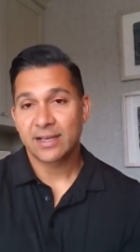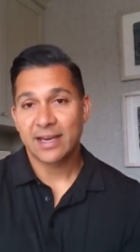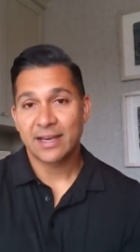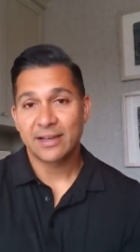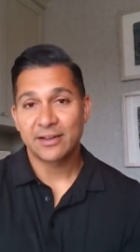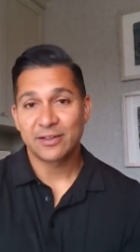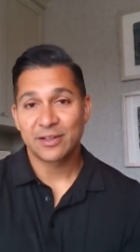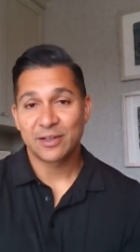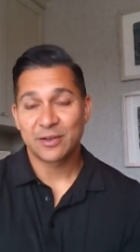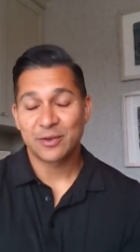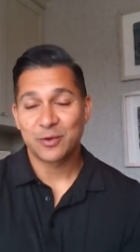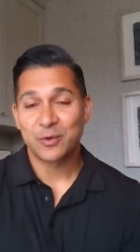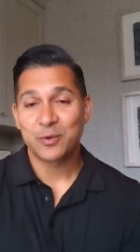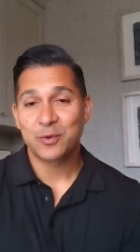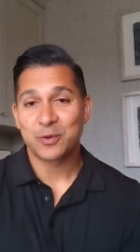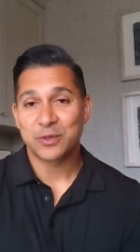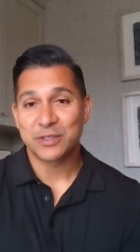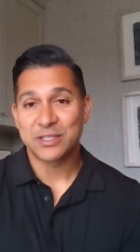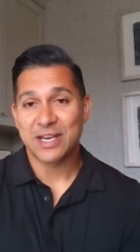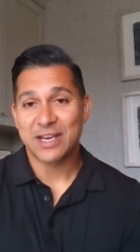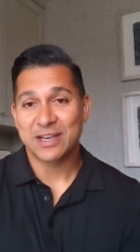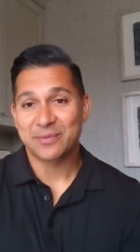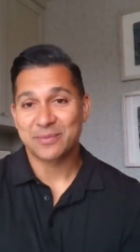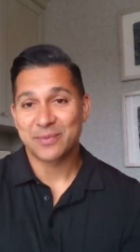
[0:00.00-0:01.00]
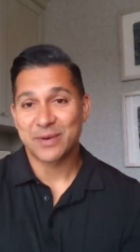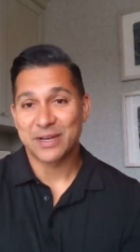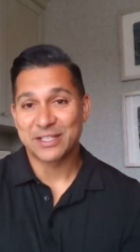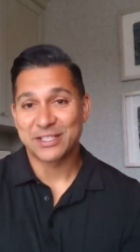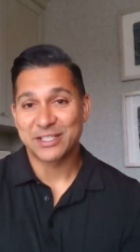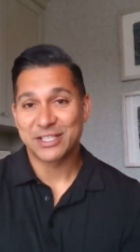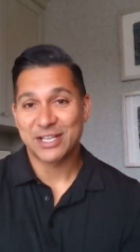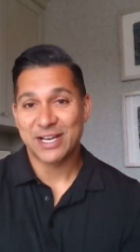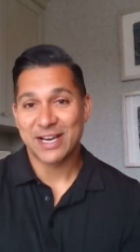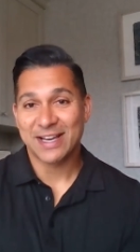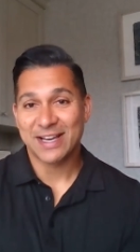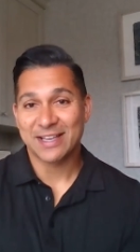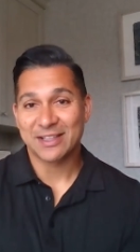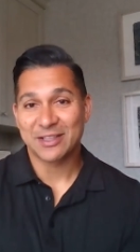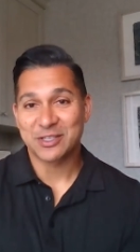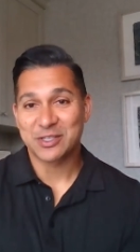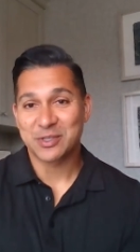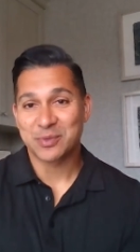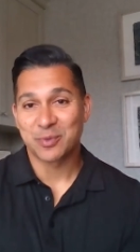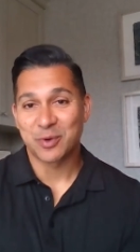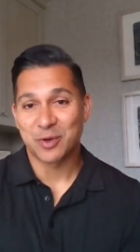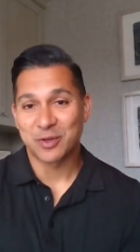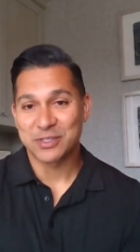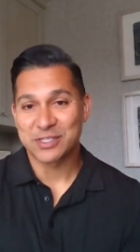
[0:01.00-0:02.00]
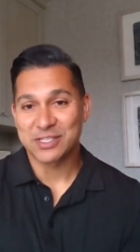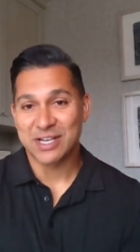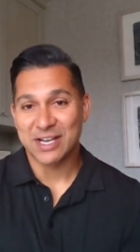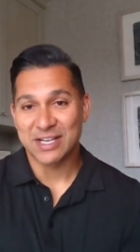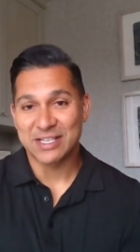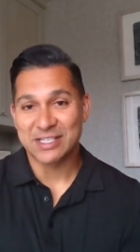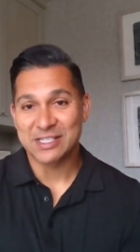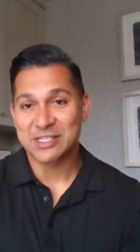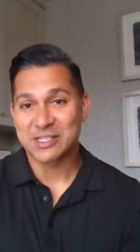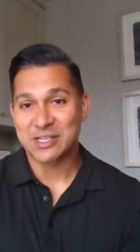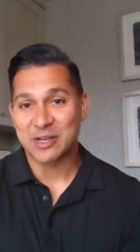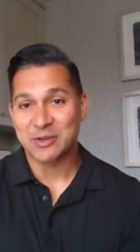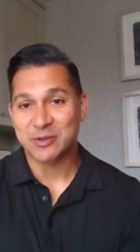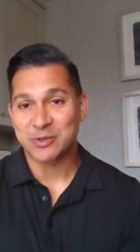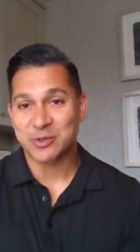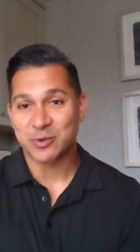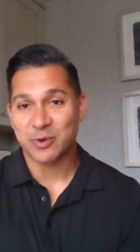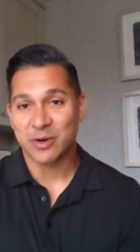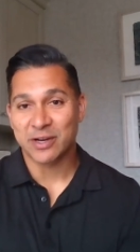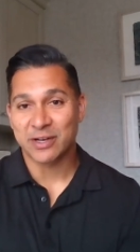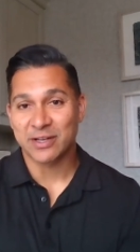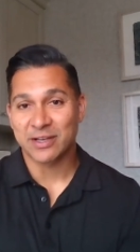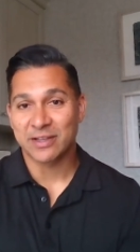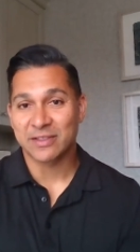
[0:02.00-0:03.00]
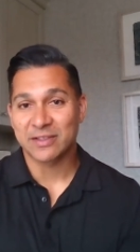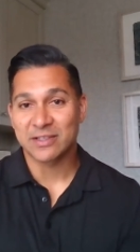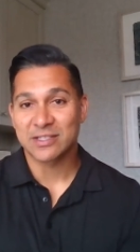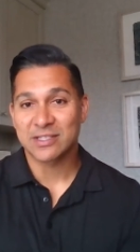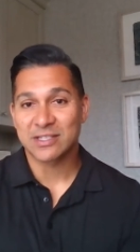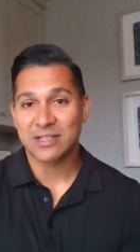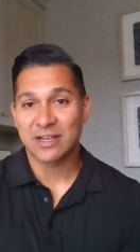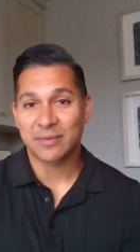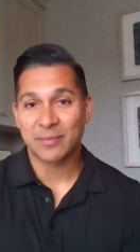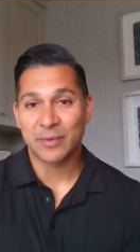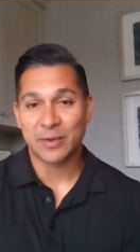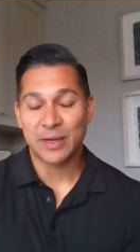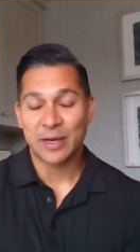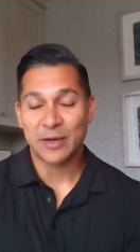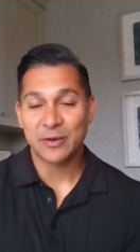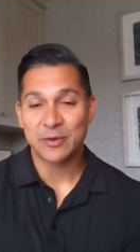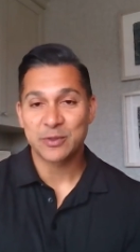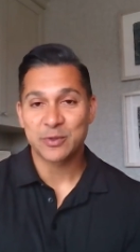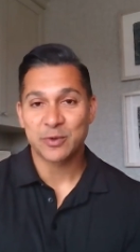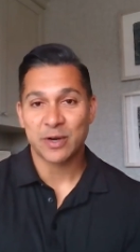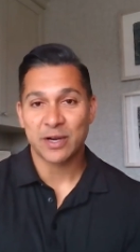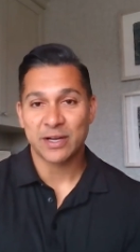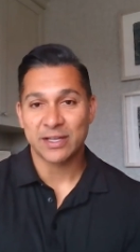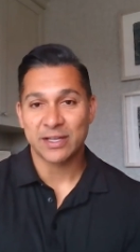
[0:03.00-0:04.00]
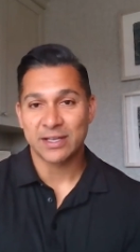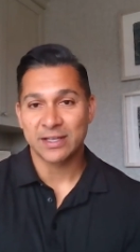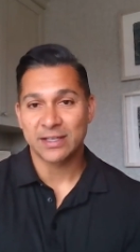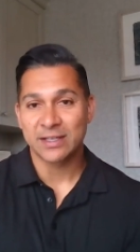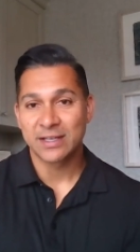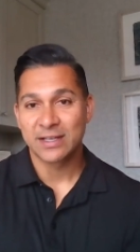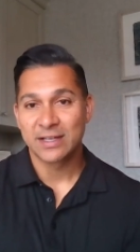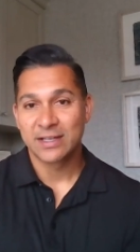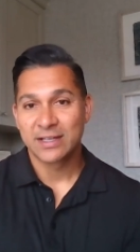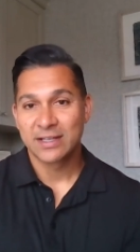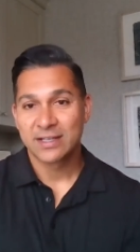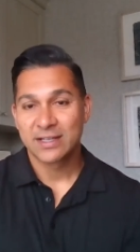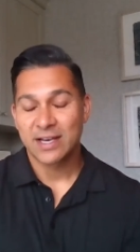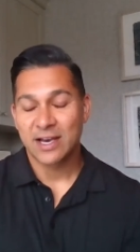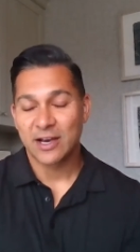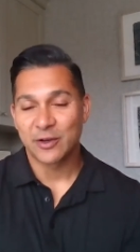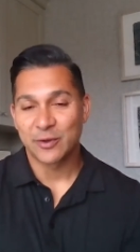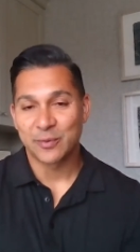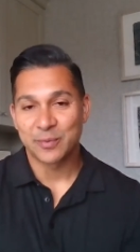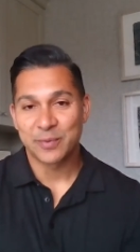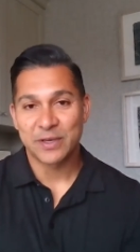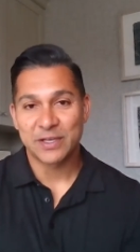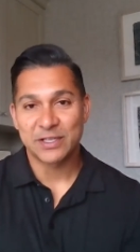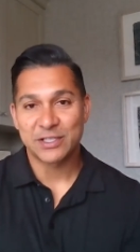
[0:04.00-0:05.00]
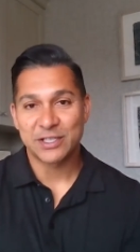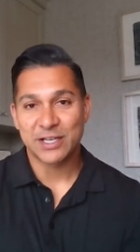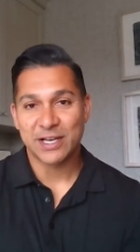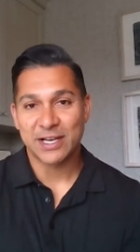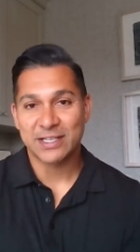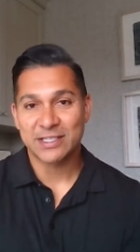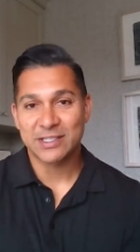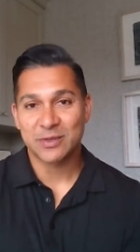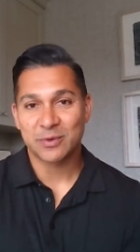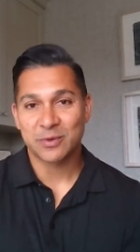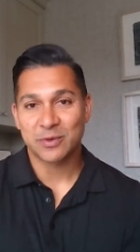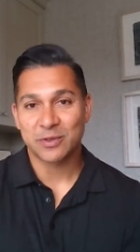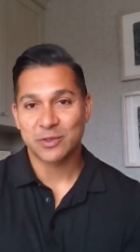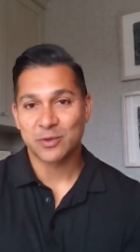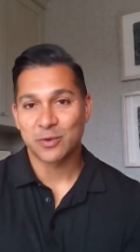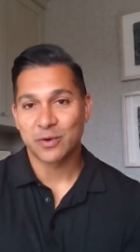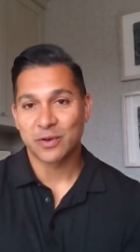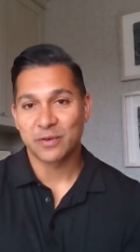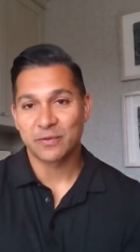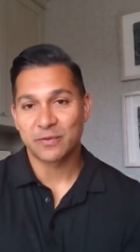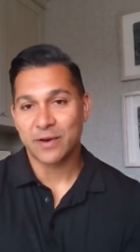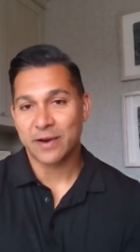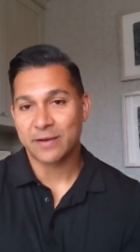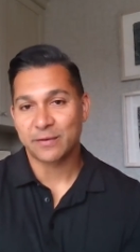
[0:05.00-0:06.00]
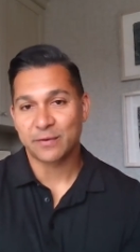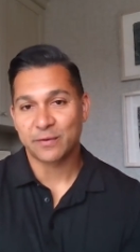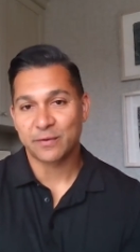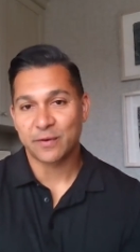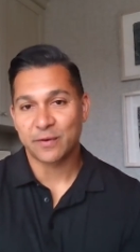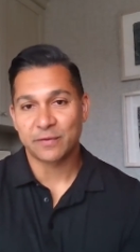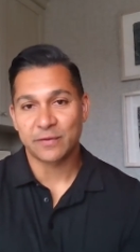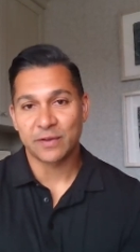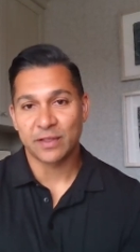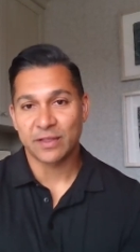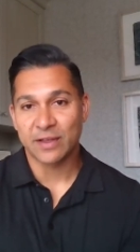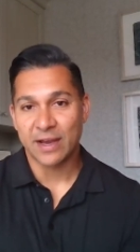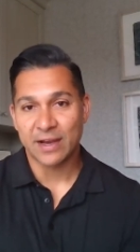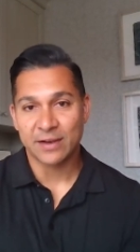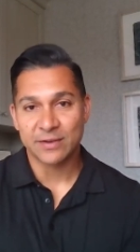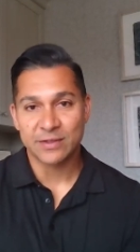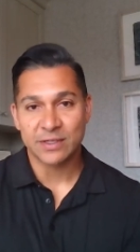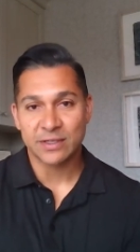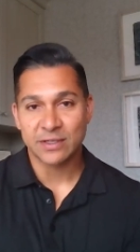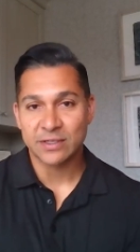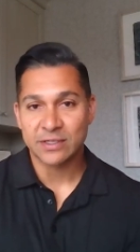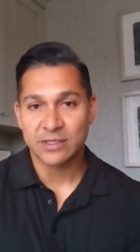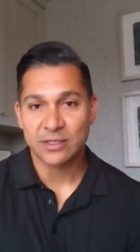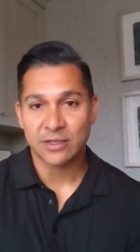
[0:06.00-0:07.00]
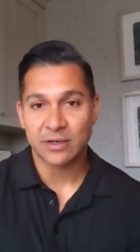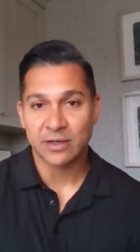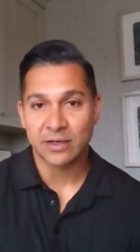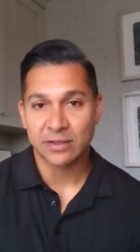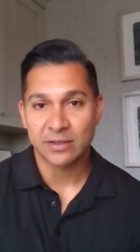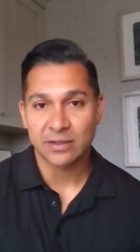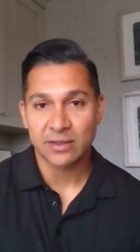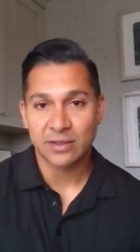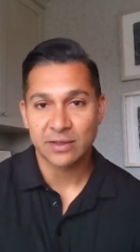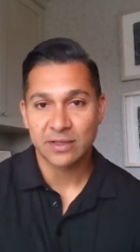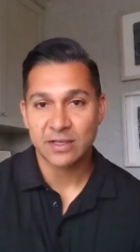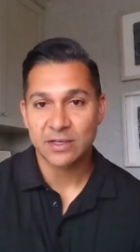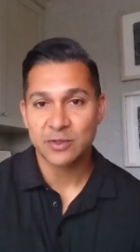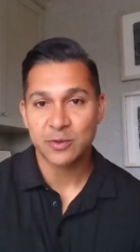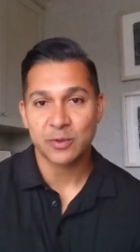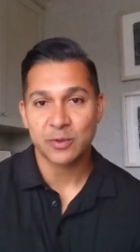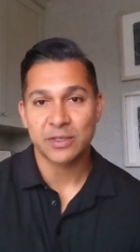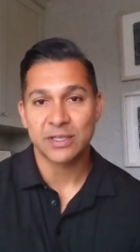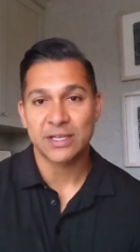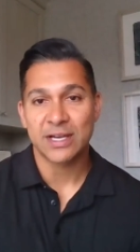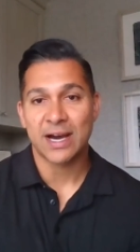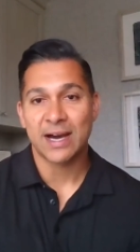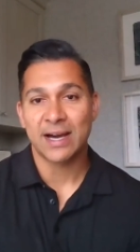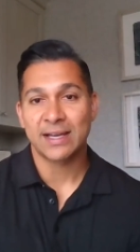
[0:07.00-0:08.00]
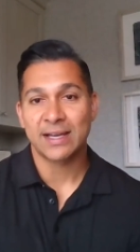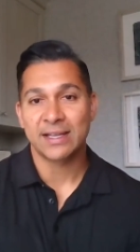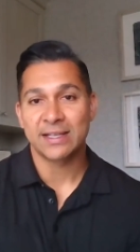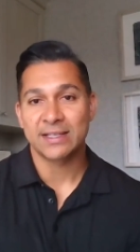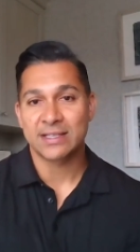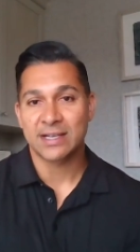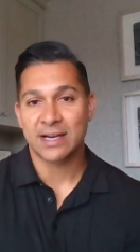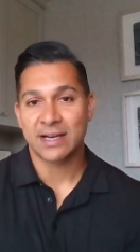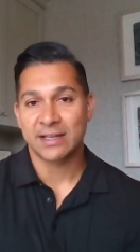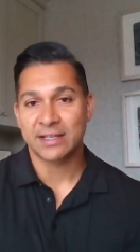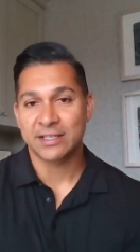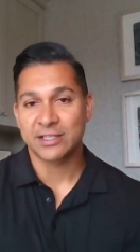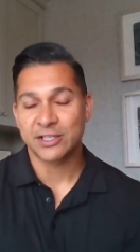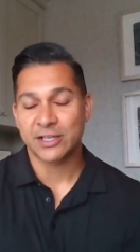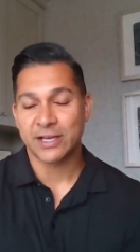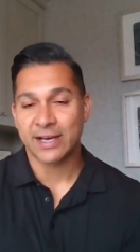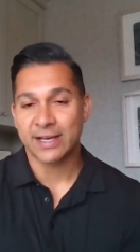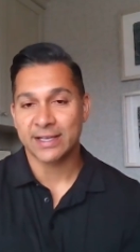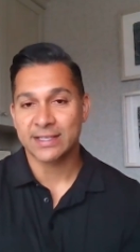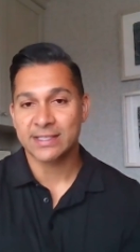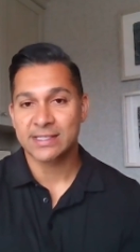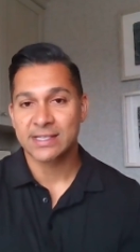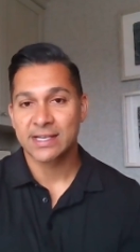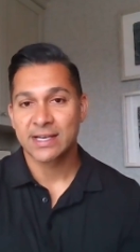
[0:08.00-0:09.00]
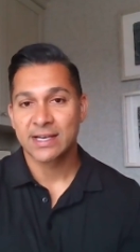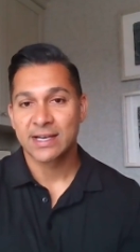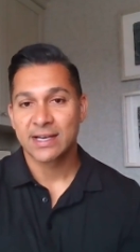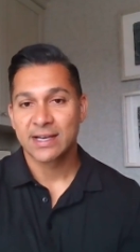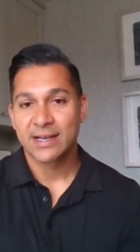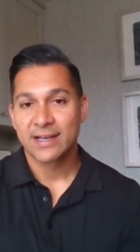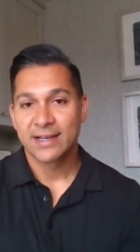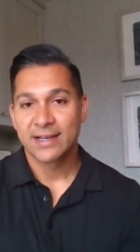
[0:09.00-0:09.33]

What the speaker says: candidly, who would take my check at the small sizes I was writing at the time? And I was writing LP checks that were 25 to 50,000 to start. These were tiny, tiny checks.